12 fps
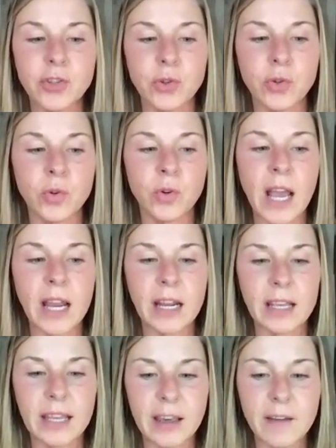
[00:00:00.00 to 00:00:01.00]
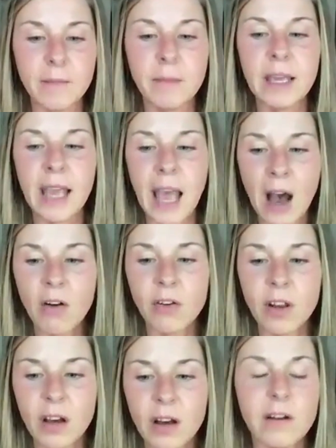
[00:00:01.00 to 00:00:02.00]
to kind of get me
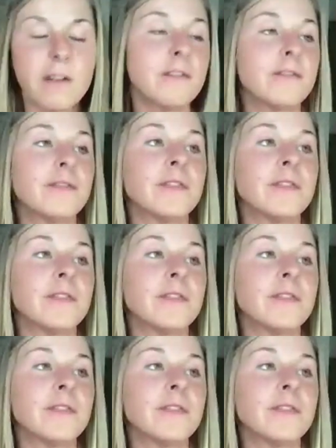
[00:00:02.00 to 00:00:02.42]
out of